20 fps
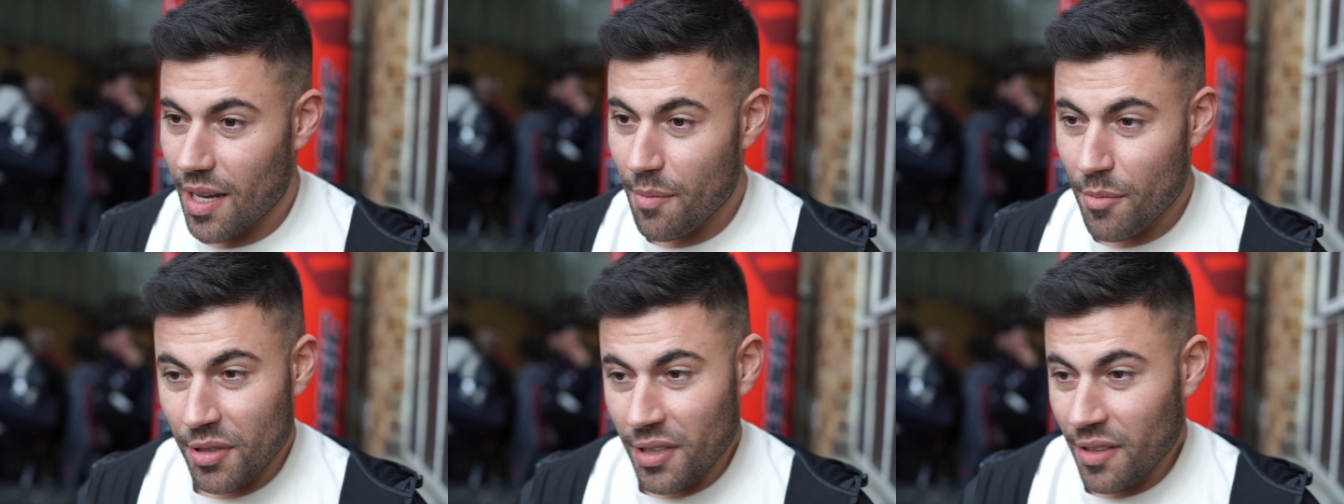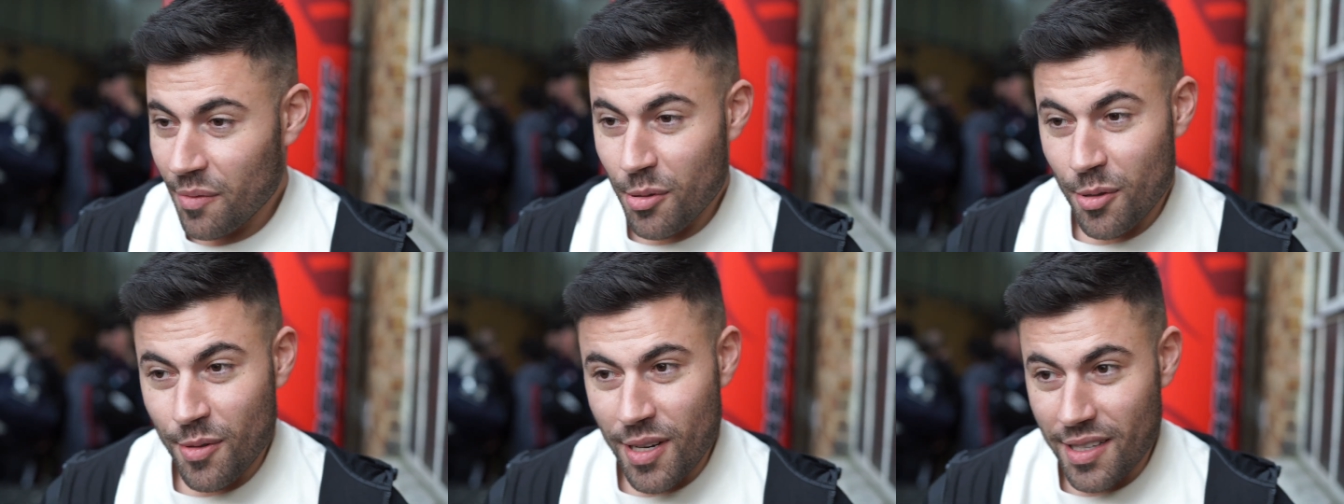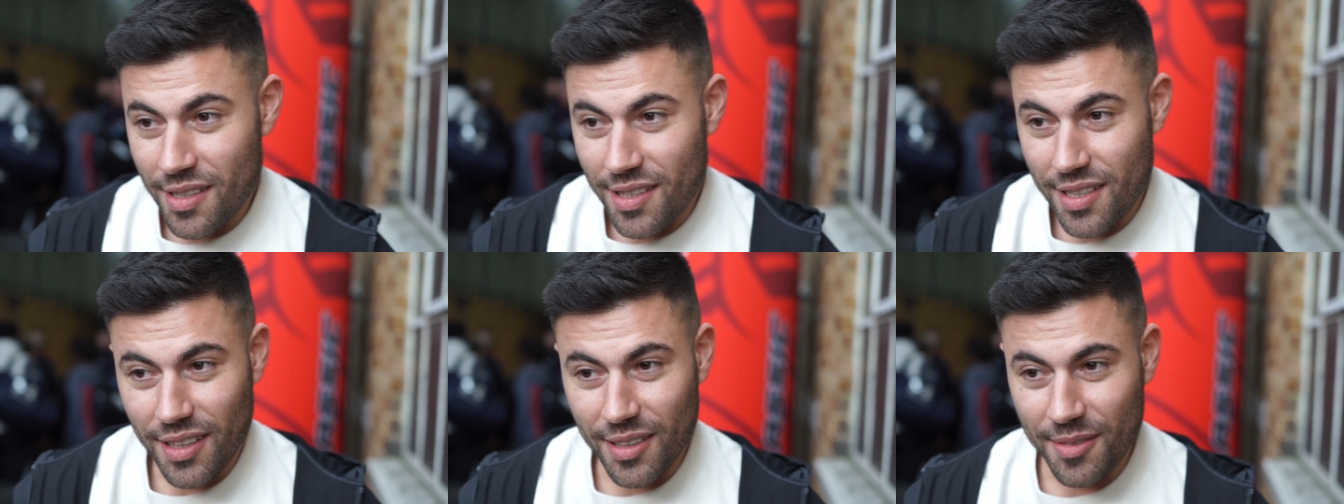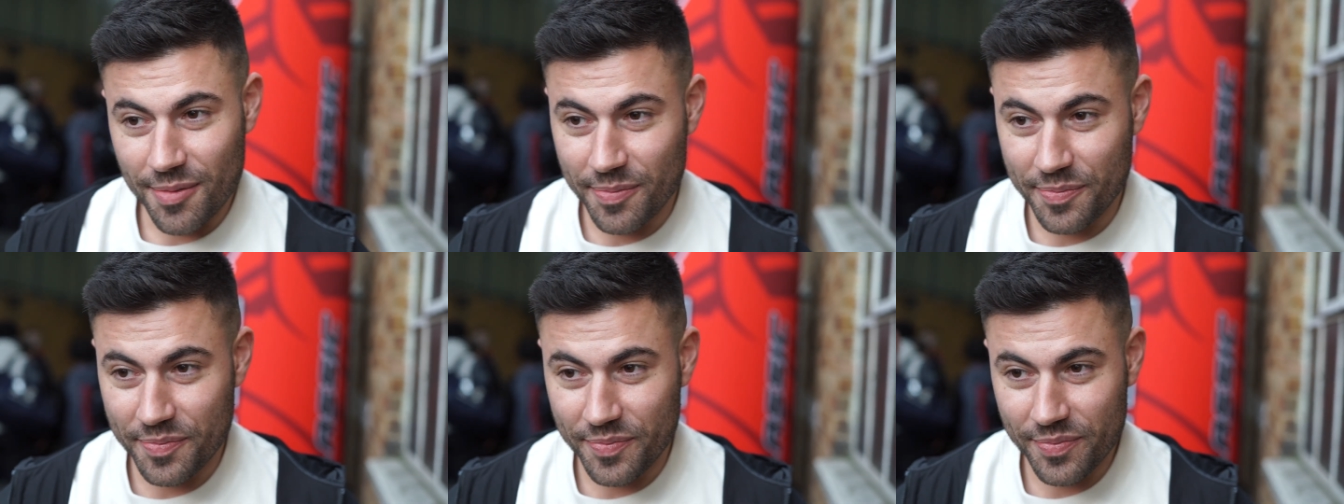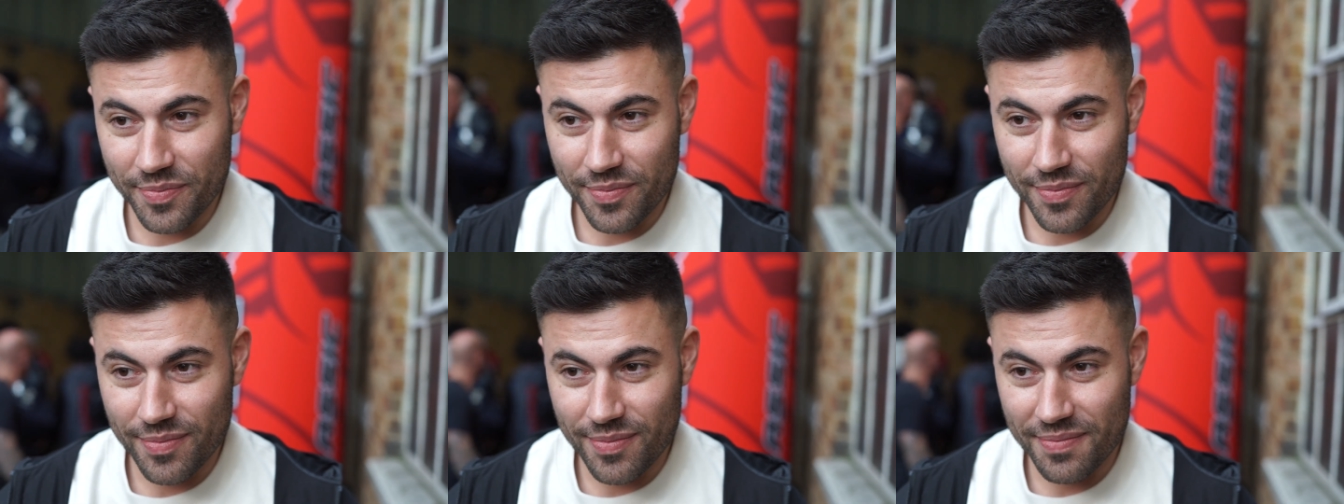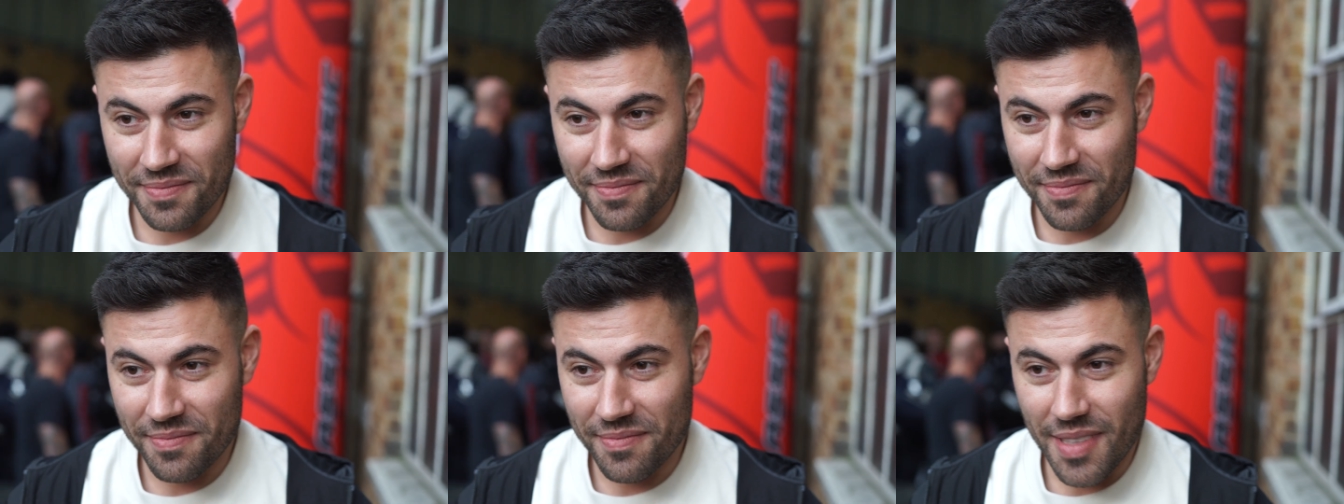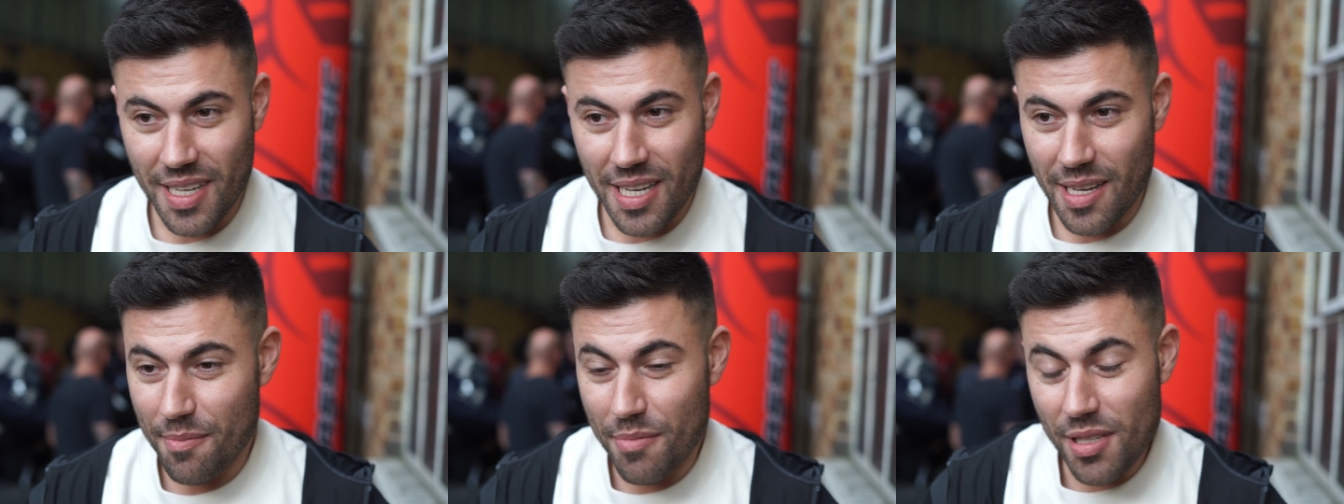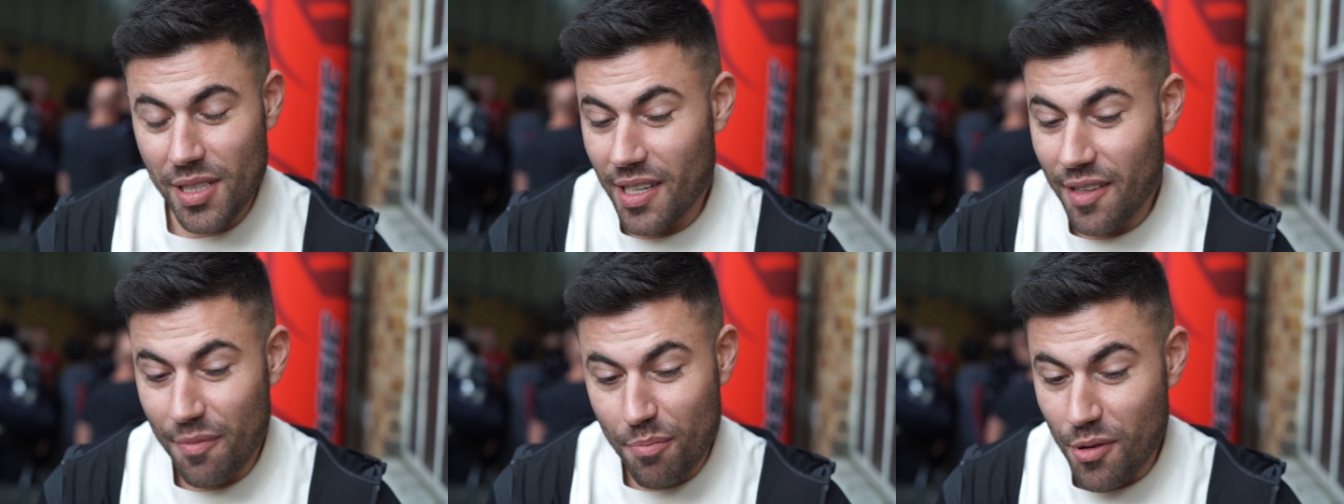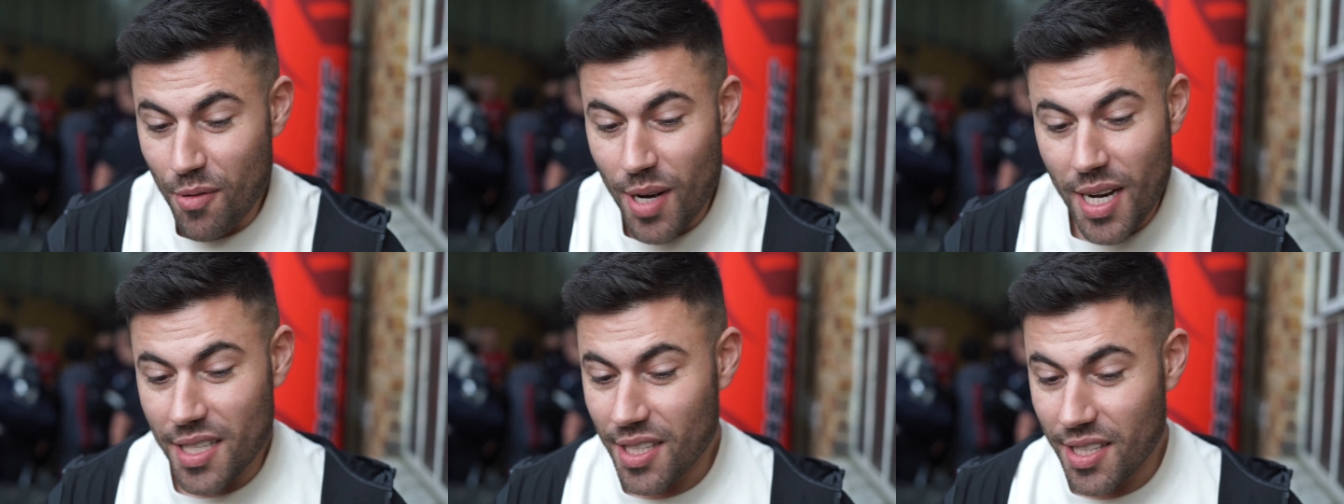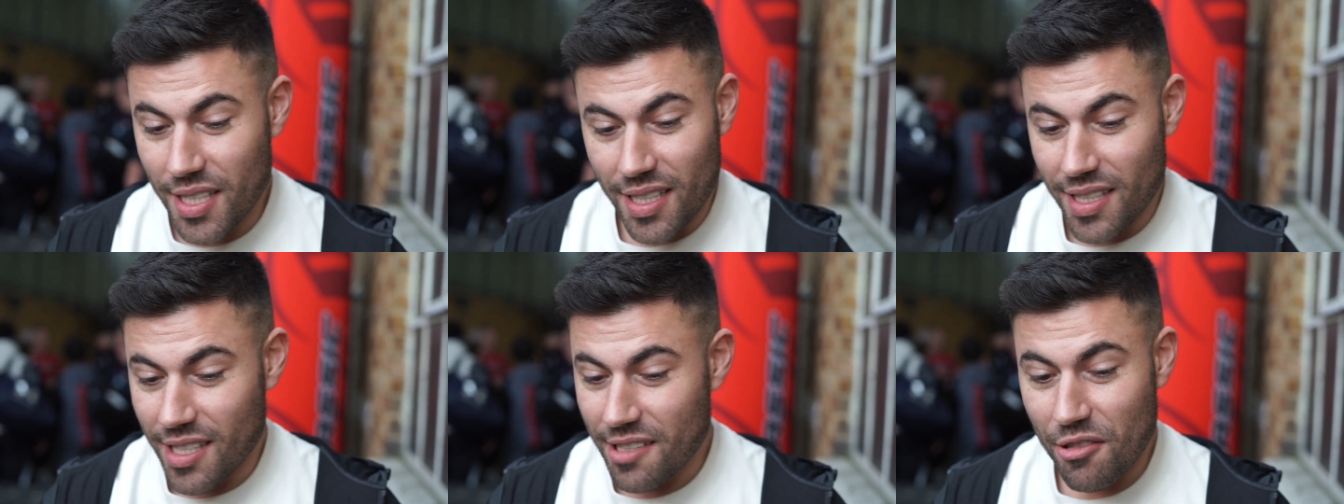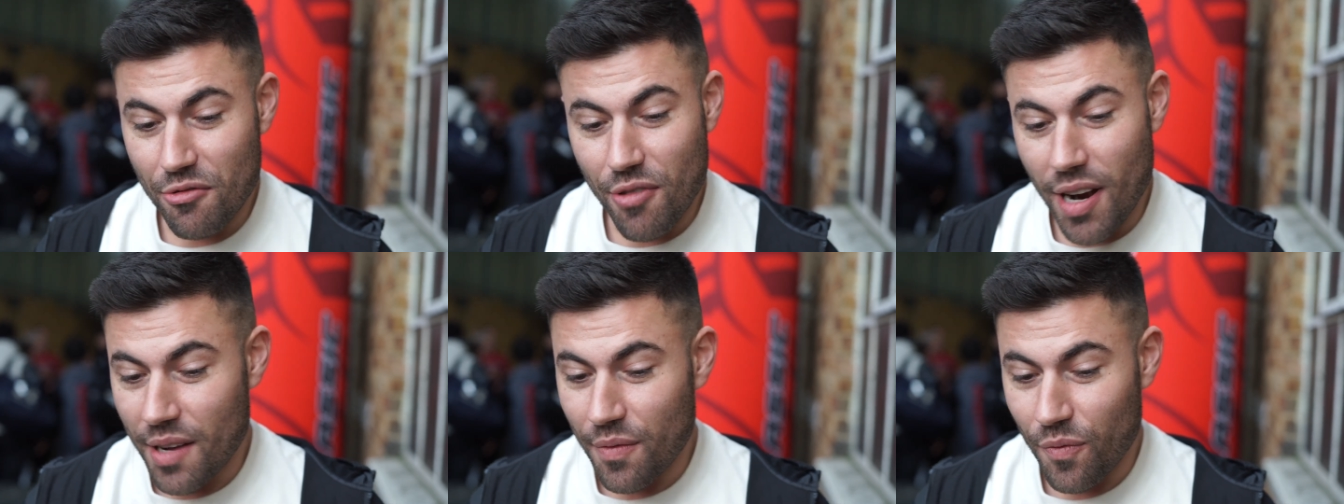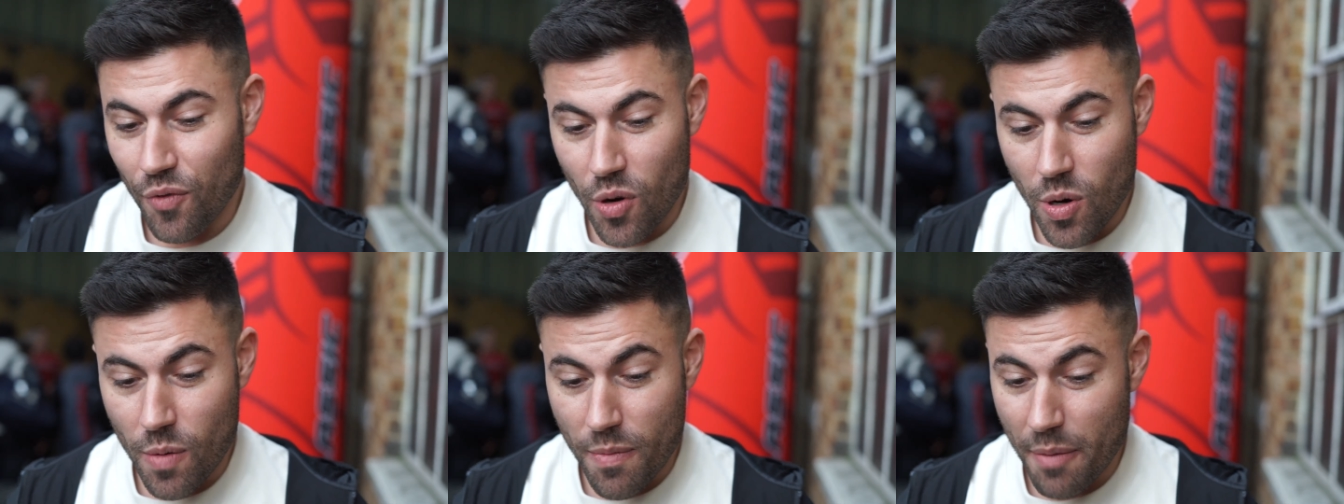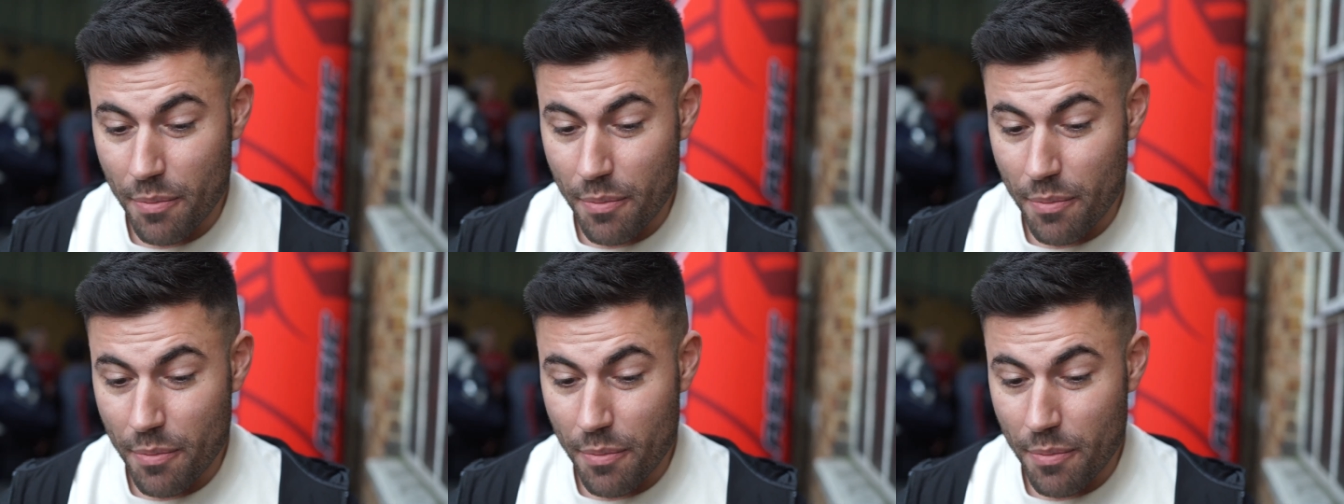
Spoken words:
I believe Buatsi. I believe Buatsi's in great form.